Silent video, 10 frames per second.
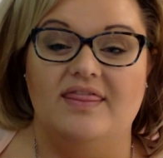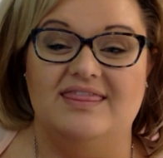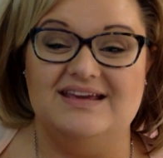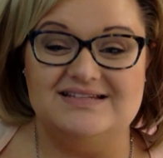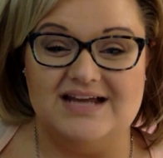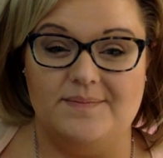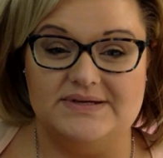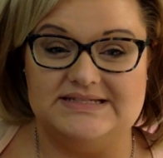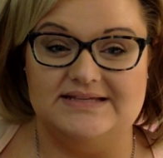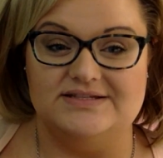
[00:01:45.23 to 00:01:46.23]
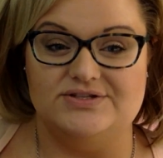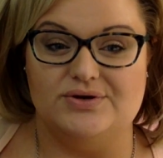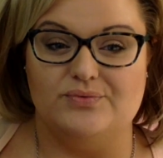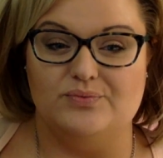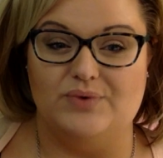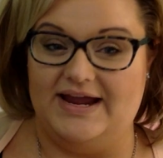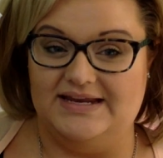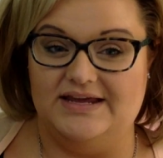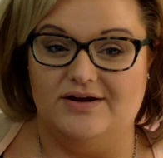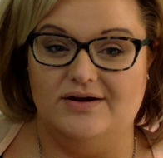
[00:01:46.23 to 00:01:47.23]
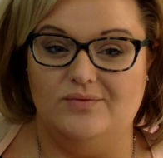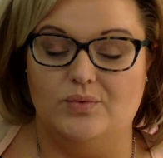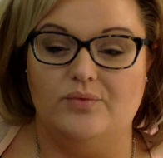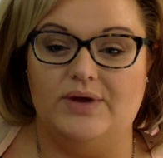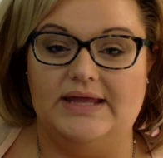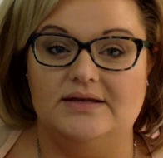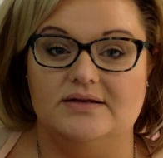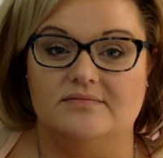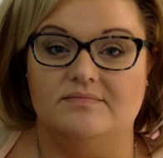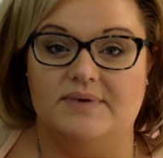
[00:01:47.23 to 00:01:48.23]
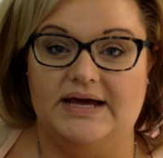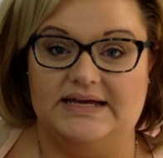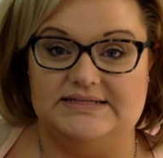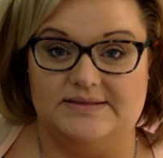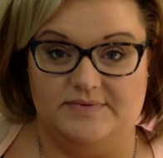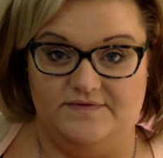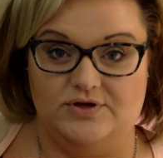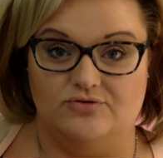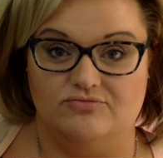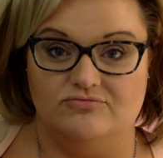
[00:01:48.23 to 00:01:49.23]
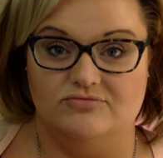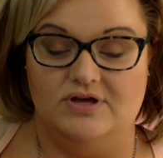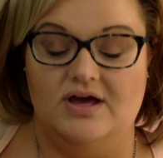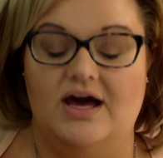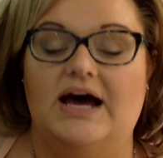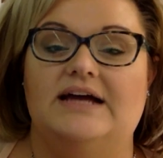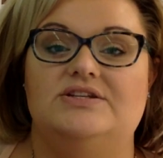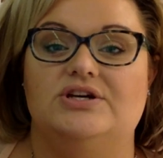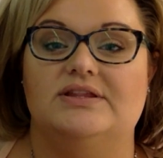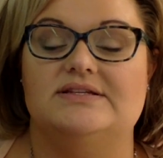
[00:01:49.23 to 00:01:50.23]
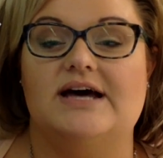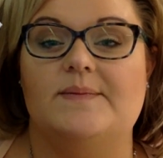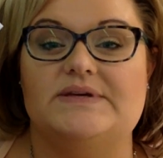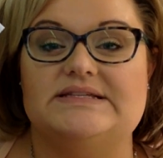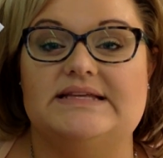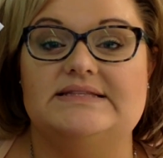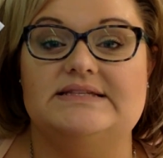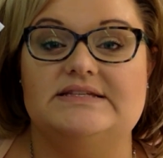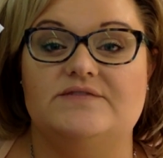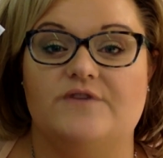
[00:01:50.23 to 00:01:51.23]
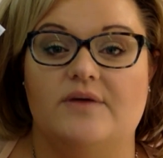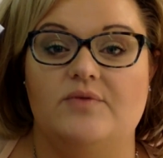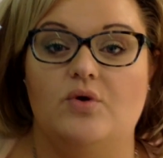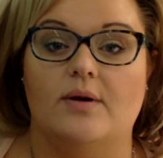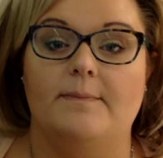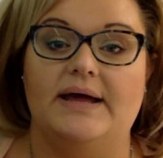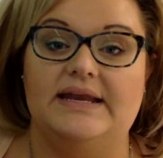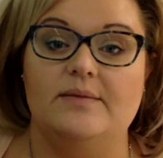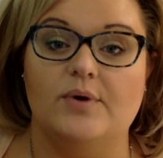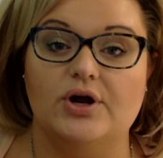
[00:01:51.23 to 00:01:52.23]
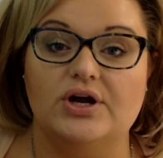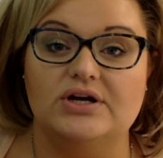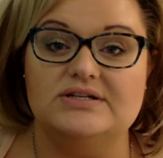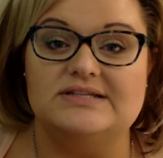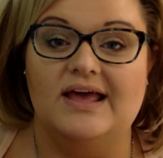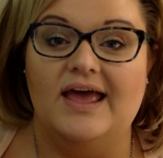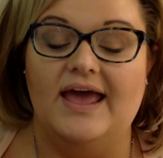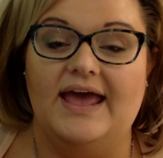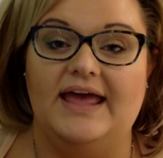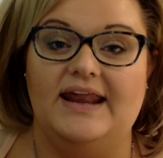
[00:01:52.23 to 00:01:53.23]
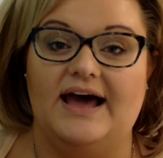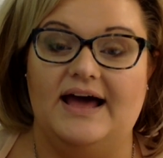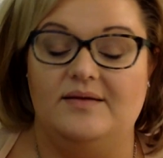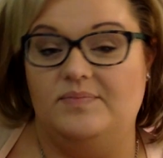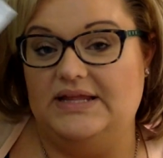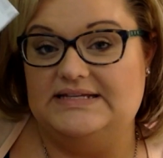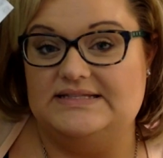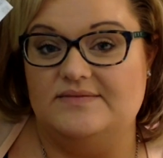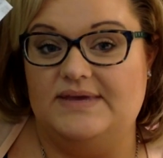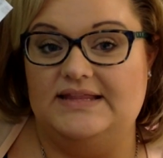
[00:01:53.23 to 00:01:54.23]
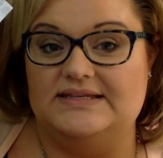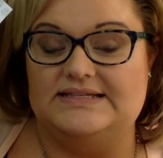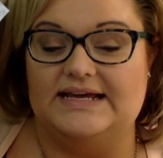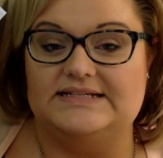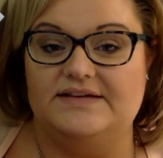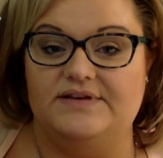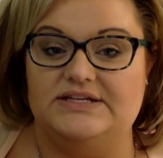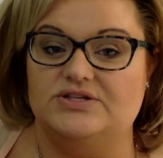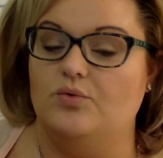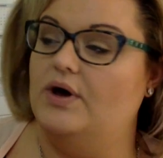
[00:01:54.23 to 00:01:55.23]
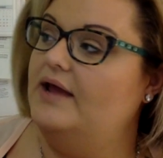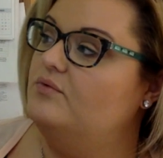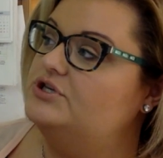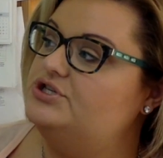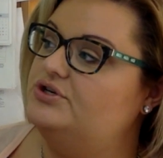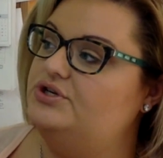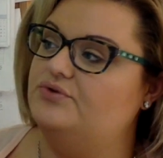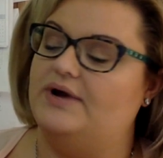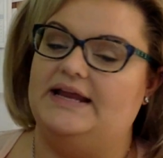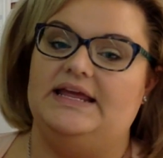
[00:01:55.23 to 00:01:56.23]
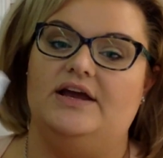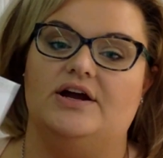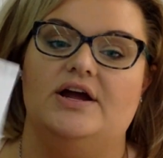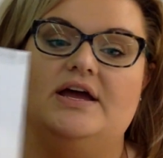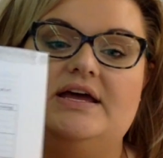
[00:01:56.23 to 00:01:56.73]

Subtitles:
These topic sentences are right here, were written by some of you. I took the topic sentences from your Bundy Burgers and I placed them in this activity. So what I want you to do right here